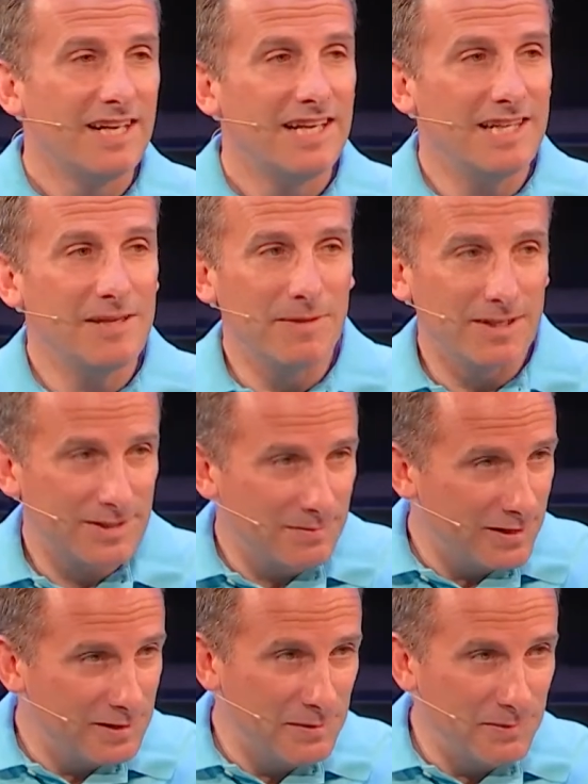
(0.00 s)
email,
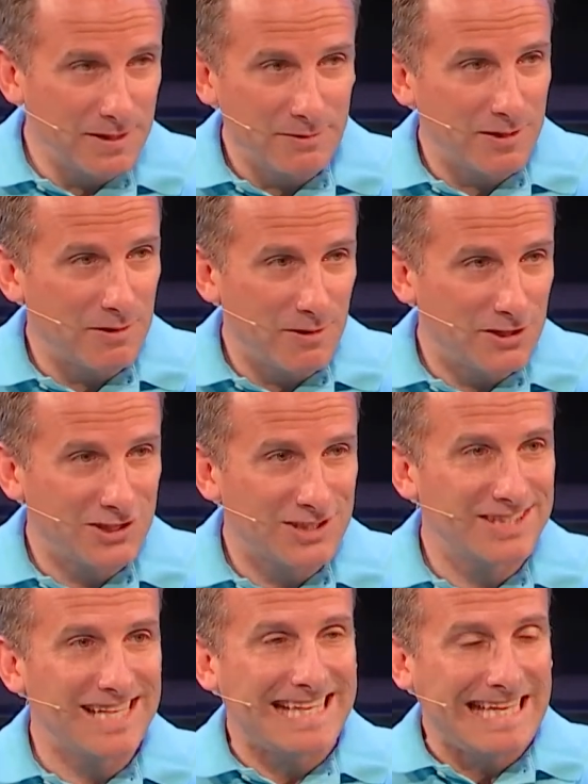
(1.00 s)
sometimes people get what they want just
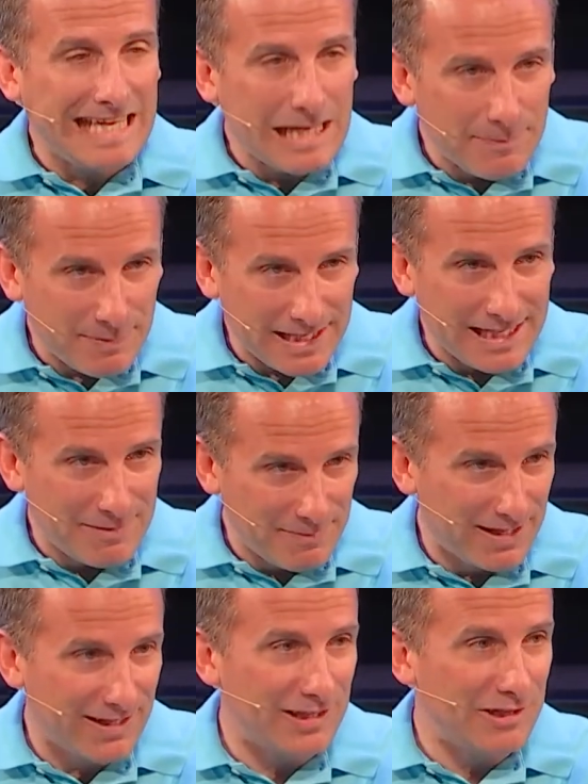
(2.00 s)
because they keep
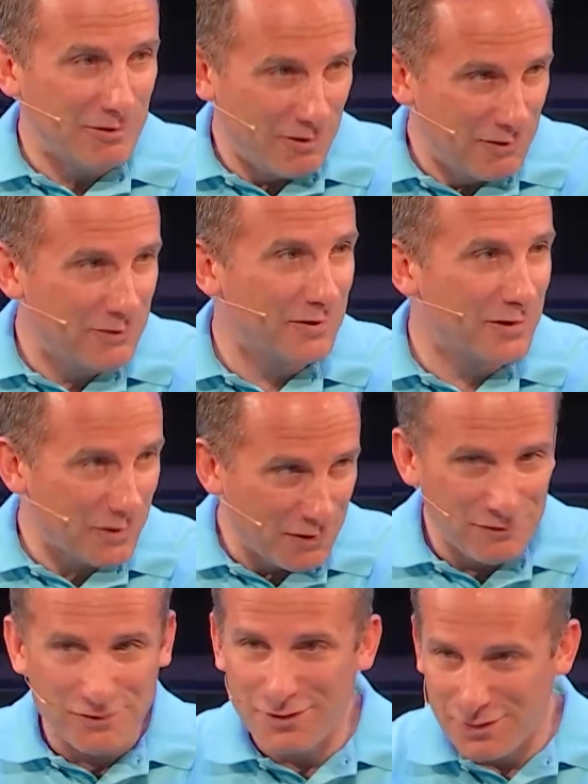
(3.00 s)
emailing you over and
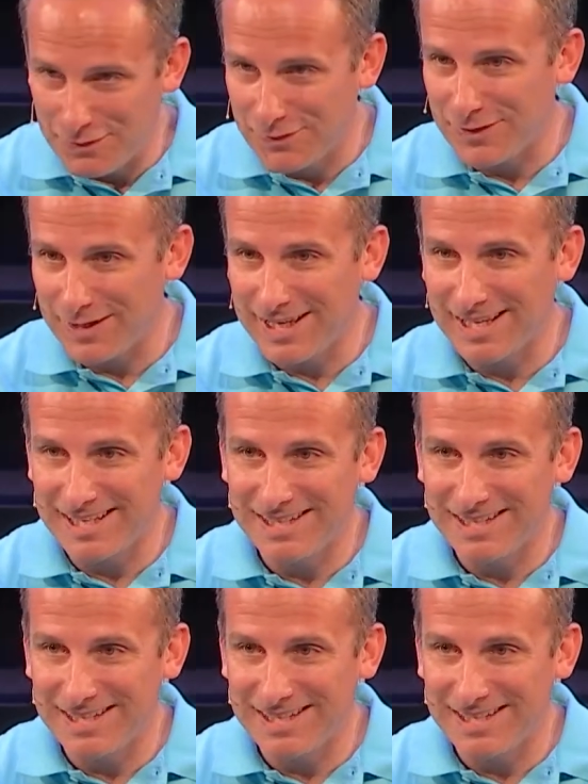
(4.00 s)
over and over again,